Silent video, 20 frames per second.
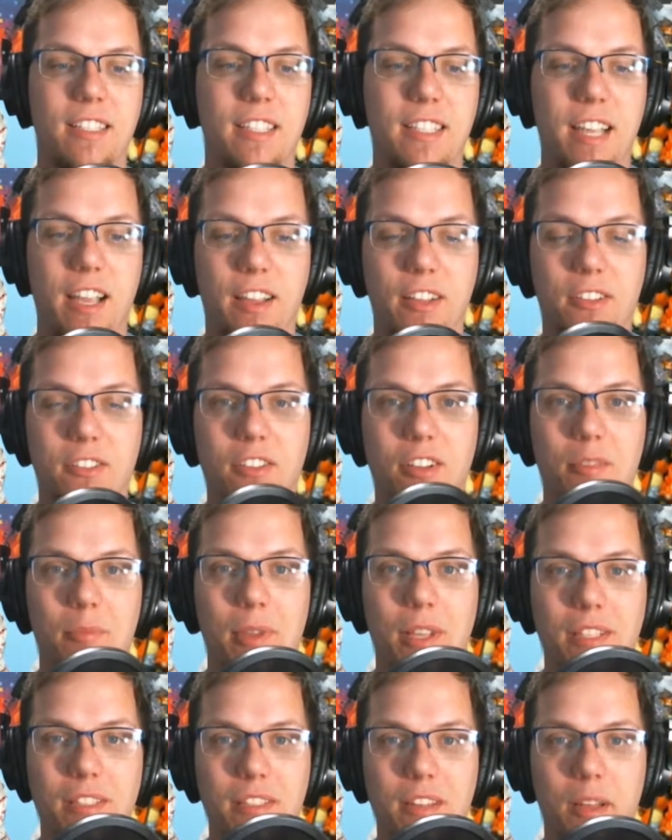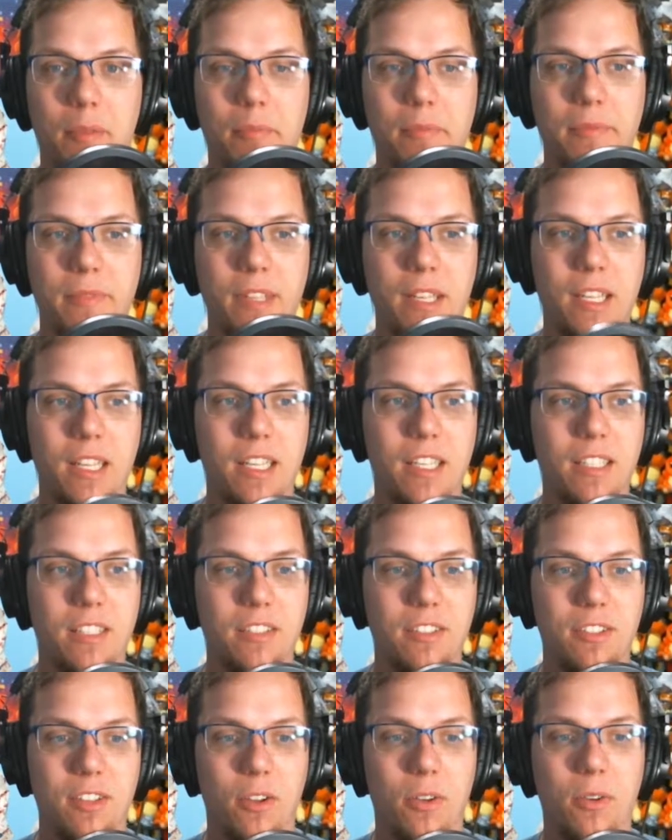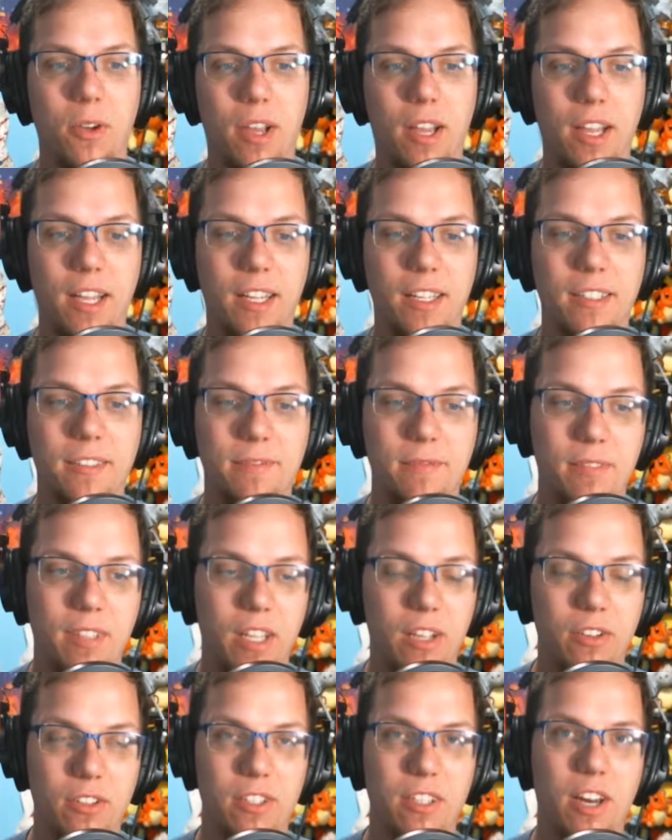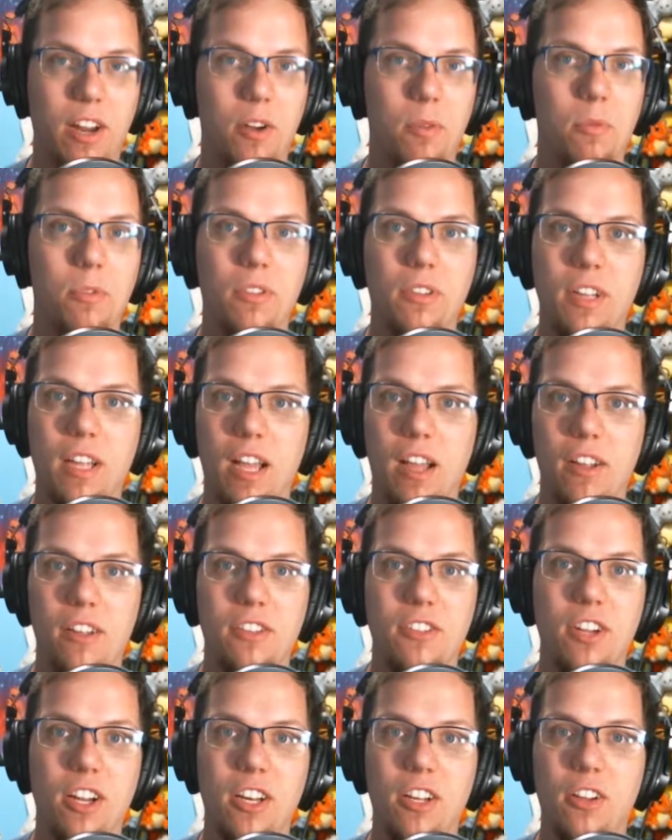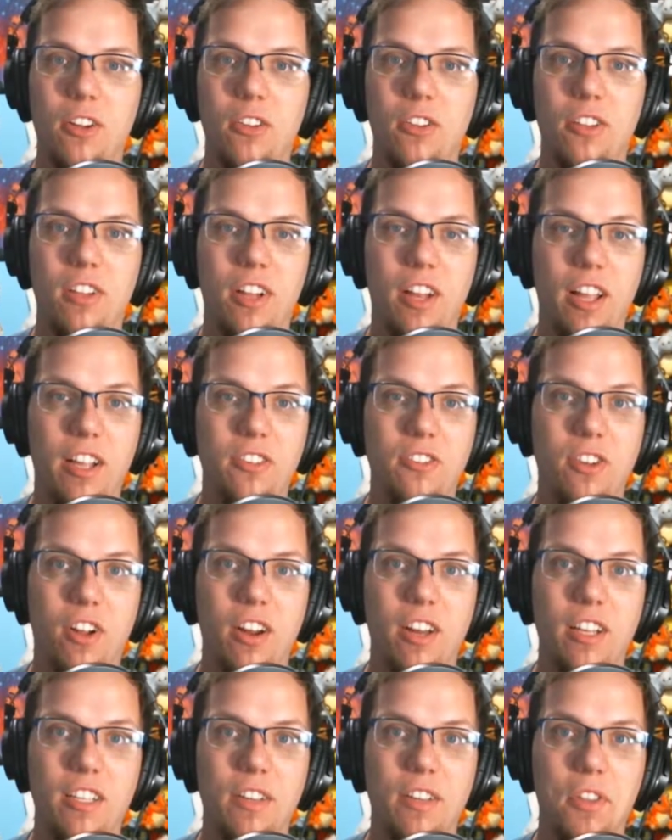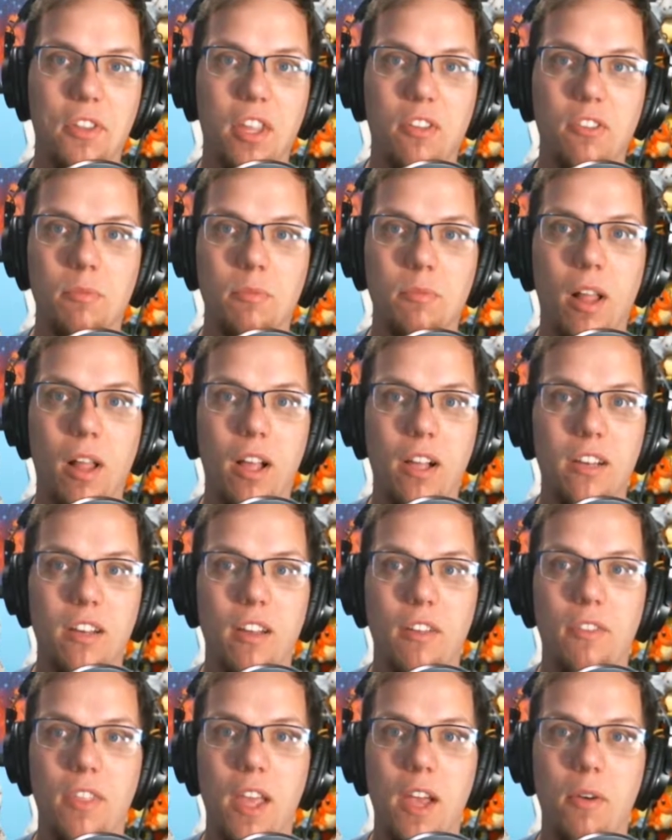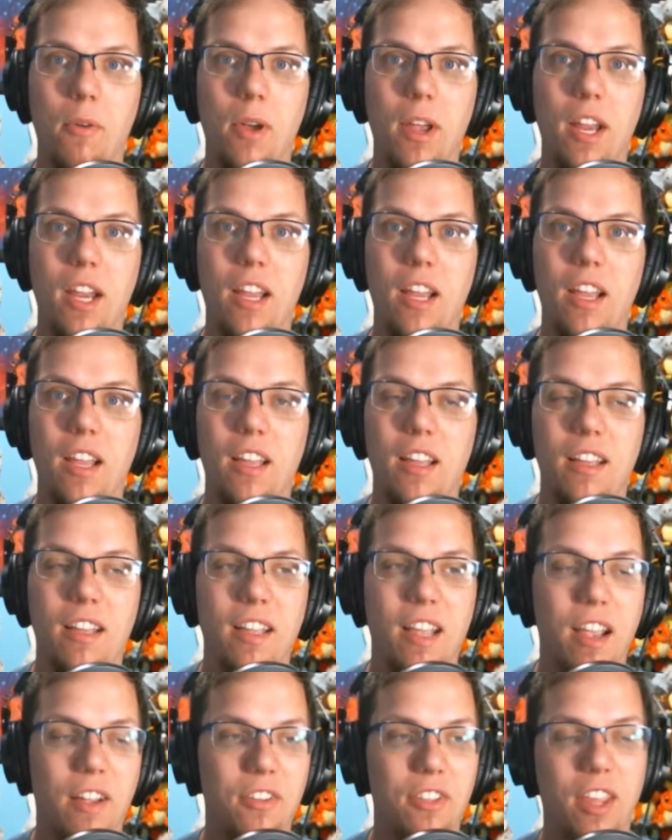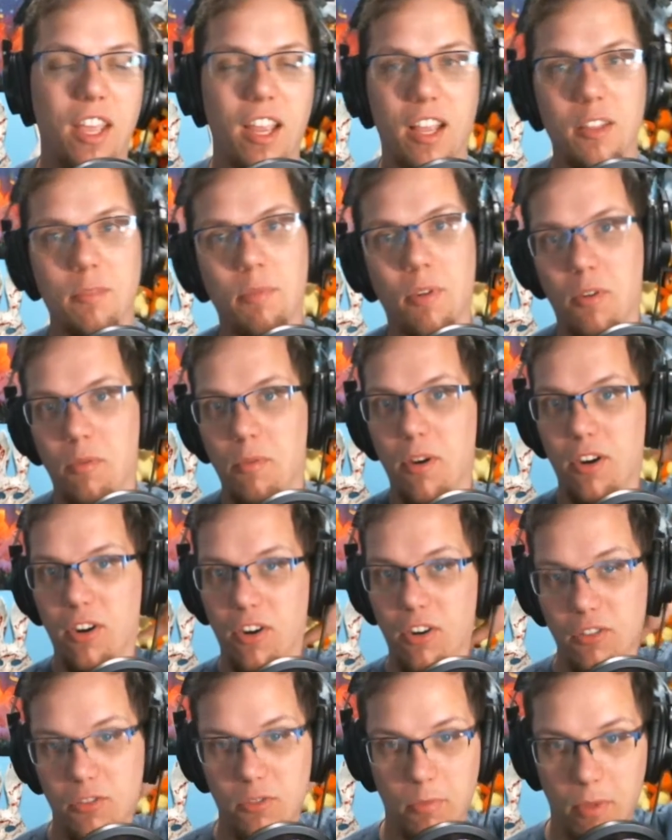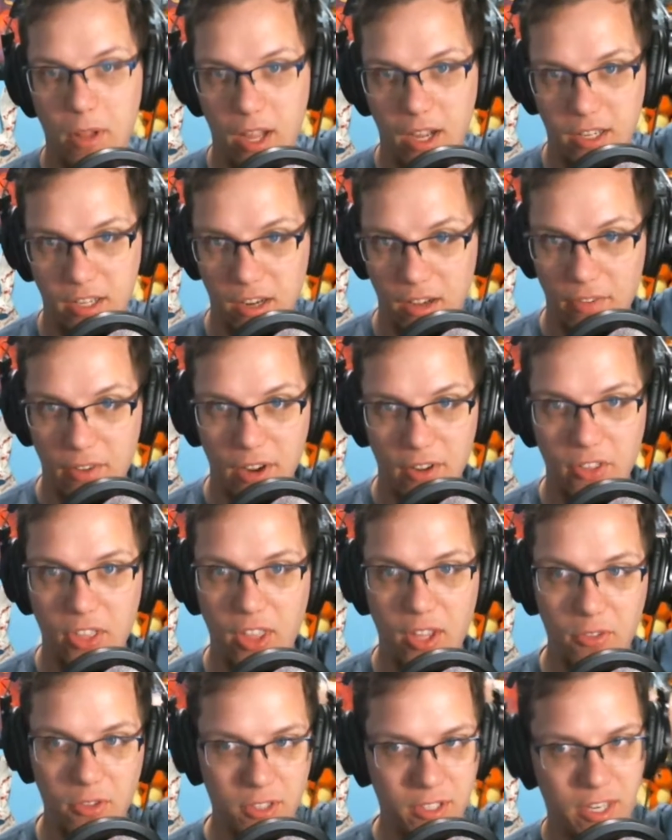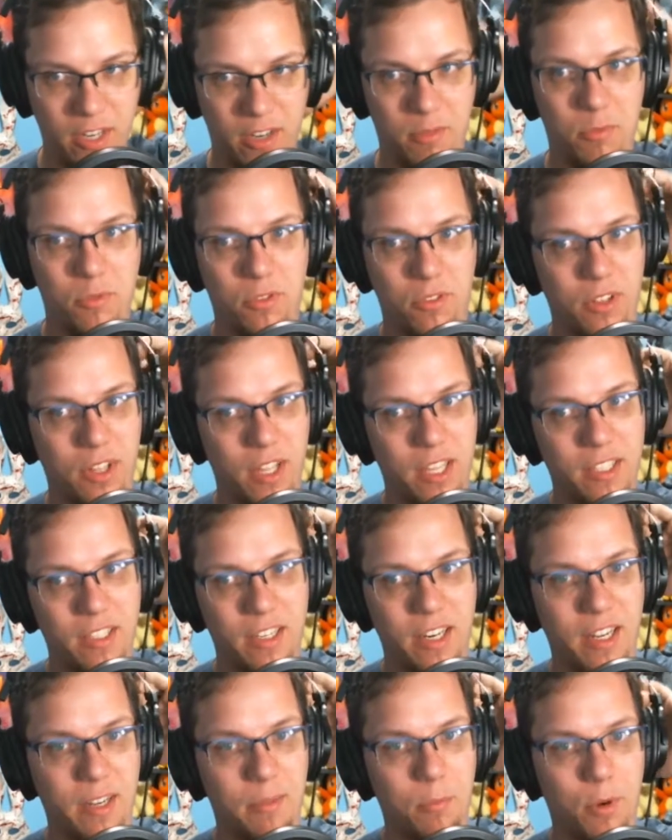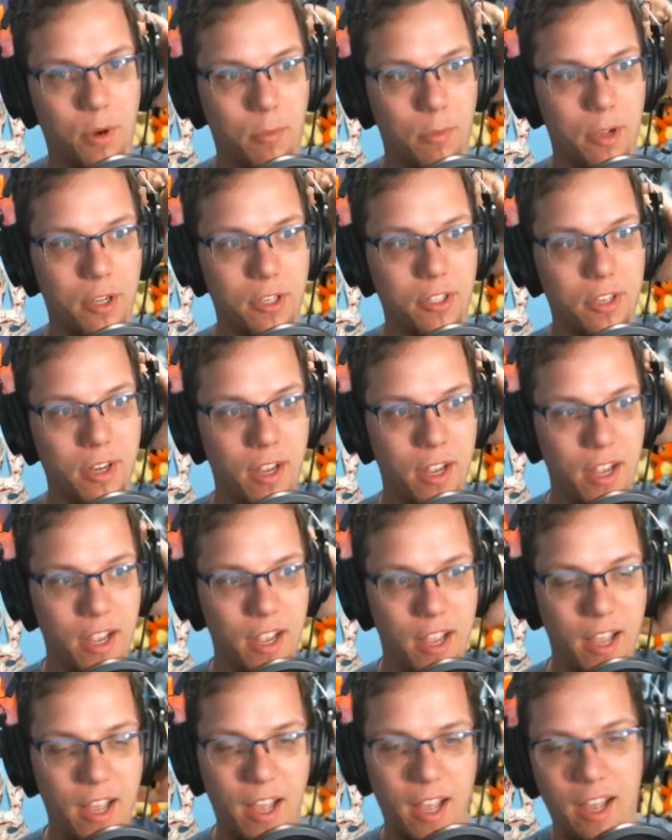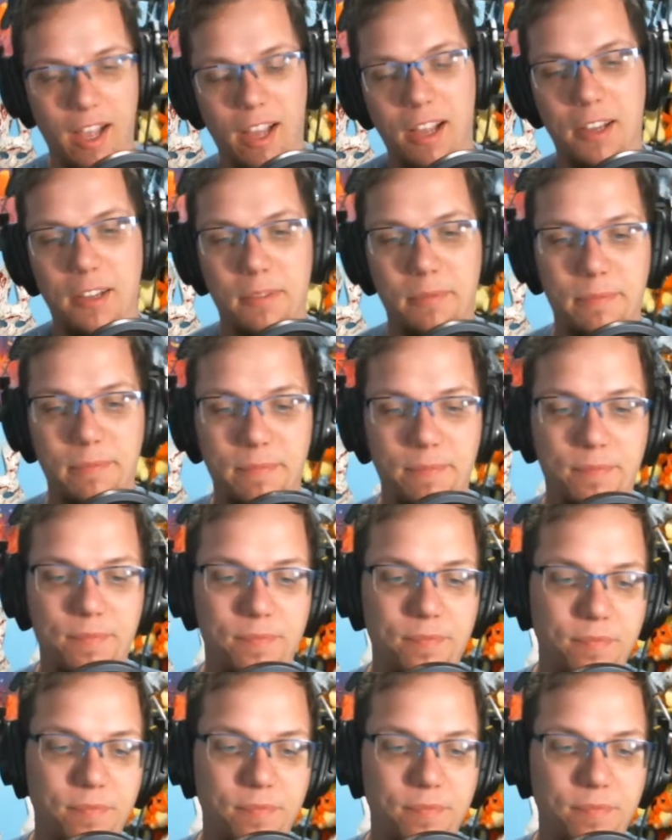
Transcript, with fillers: yeah, it was all messed up. So uh, it was terrible. I tried to go to the electronics. Everything was blocked off that way. Everything at the Pokemon cards were blocked off. Everything was terrible last night, pretty much. Um,